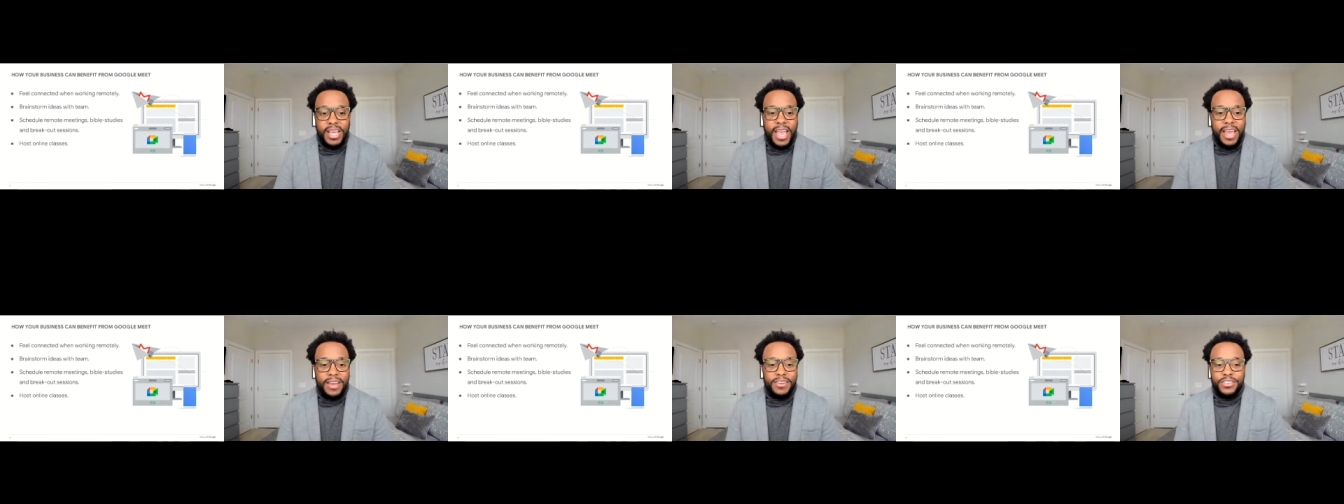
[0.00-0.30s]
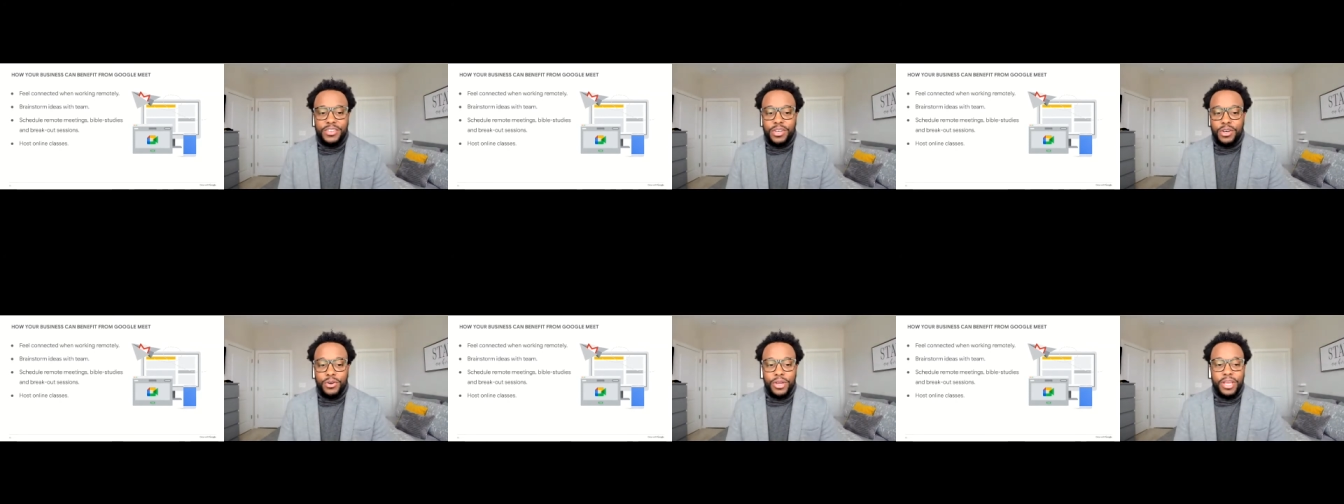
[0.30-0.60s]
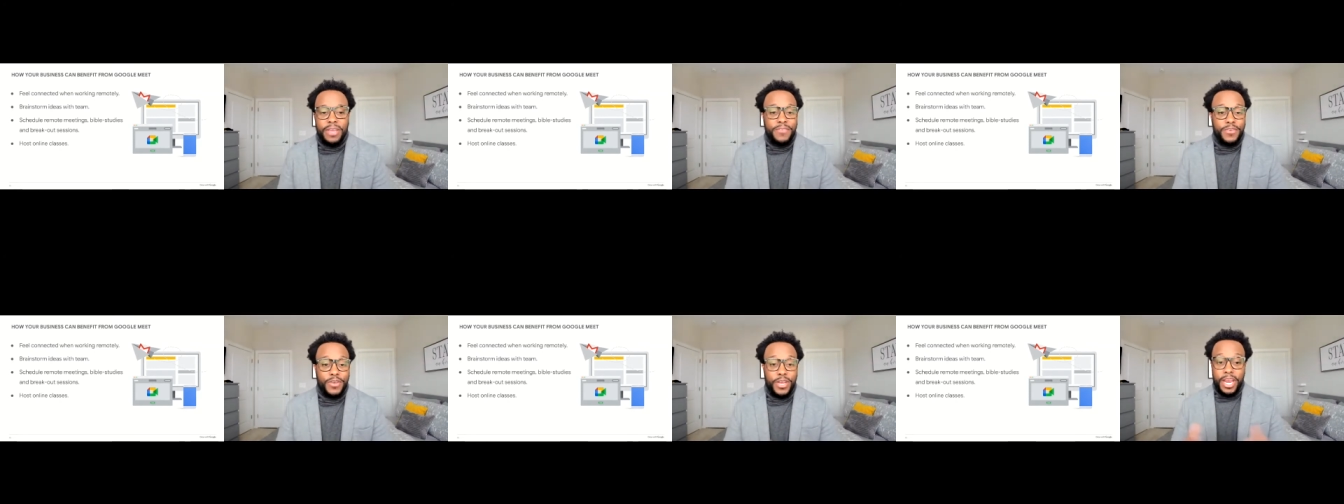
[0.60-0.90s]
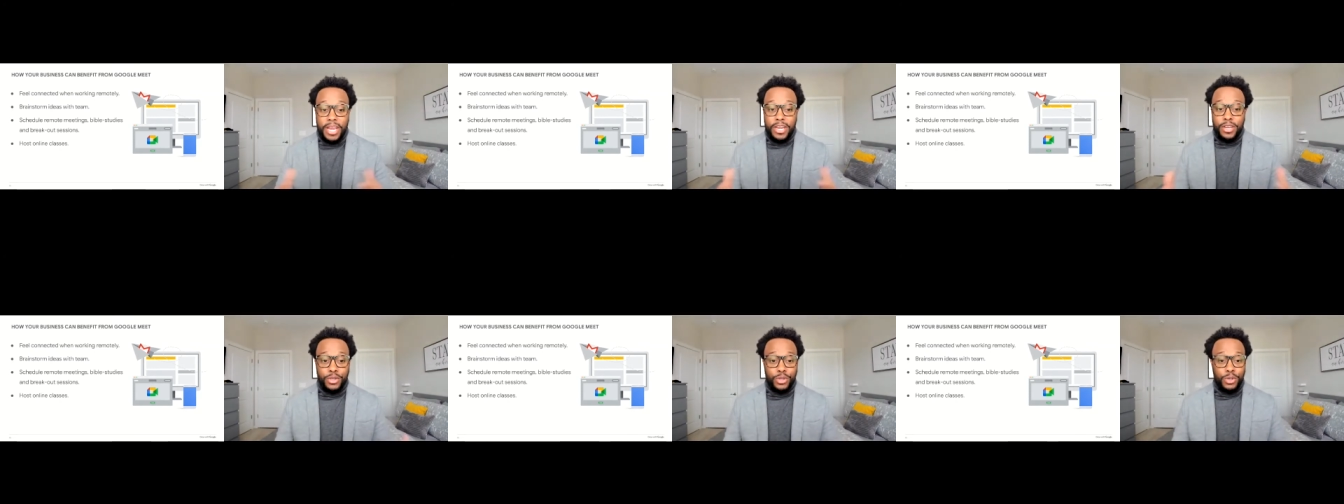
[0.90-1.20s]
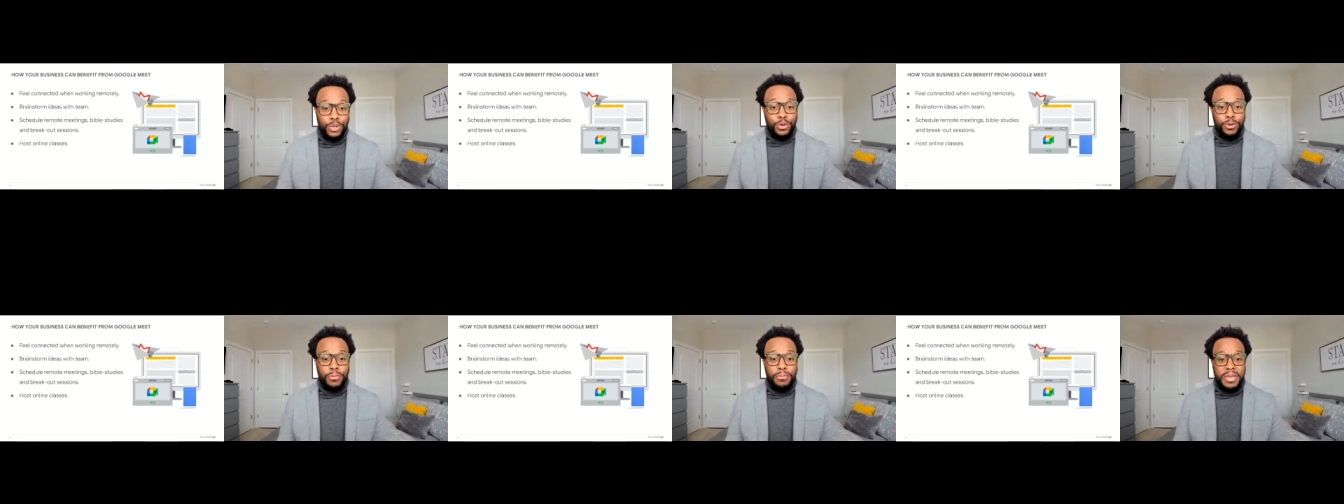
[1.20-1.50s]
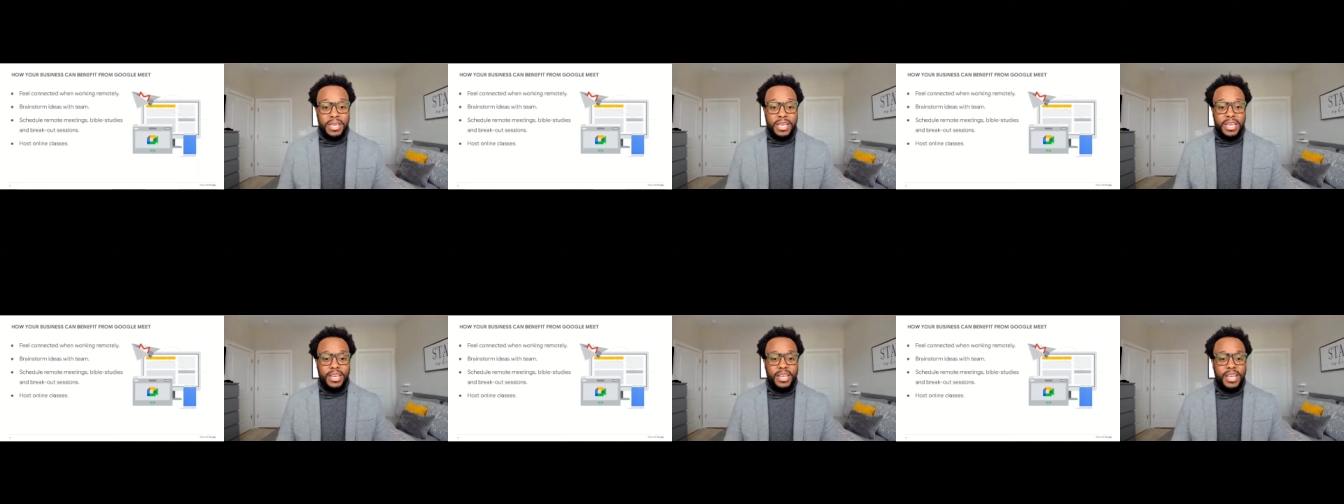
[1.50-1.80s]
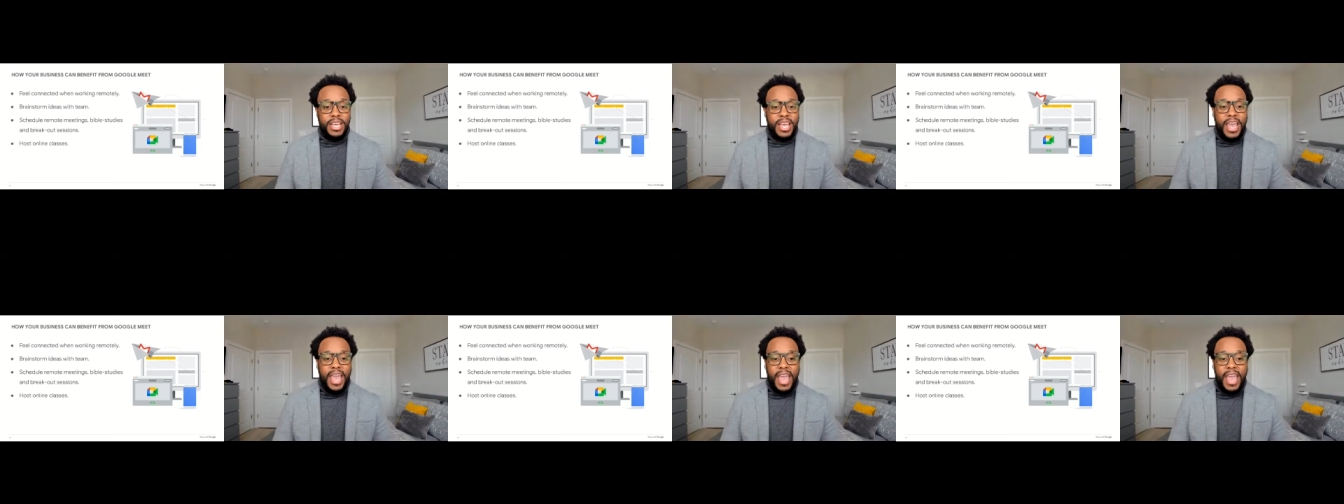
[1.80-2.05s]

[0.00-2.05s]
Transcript: And so if you're in a Google Meet